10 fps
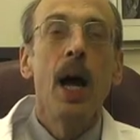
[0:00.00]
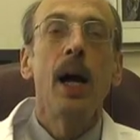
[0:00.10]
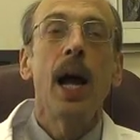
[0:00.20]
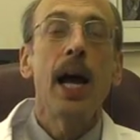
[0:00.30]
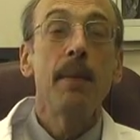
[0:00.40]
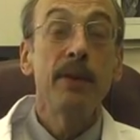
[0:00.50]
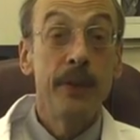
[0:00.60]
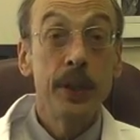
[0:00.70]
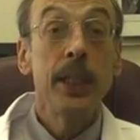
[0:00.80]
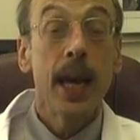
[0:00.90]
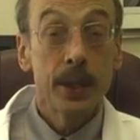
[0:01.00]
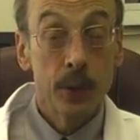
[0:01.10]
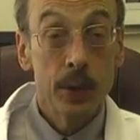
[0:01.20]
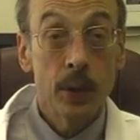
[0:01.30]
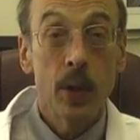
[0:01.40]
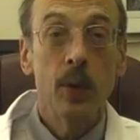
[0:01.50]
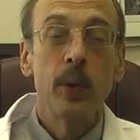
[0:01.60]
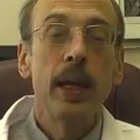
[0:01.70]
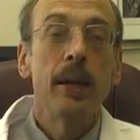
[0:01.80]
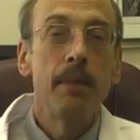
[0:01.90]
I'm a physiatrist or a
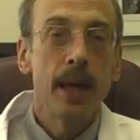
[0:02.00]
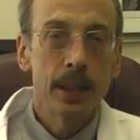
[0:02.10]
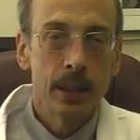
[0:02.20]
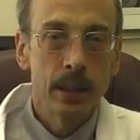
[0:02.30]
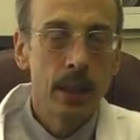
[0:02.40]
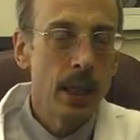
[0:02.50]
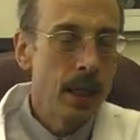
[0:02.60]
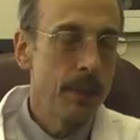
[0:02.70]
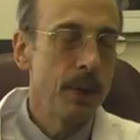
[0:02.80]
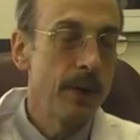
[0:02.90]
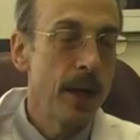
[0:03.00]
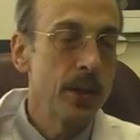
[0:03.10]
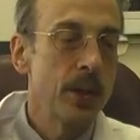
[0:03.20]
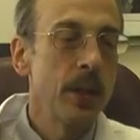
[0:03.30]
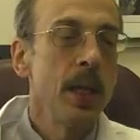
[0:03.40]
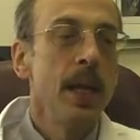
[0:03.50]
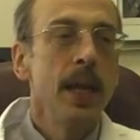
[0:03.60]
rehab medicine professional,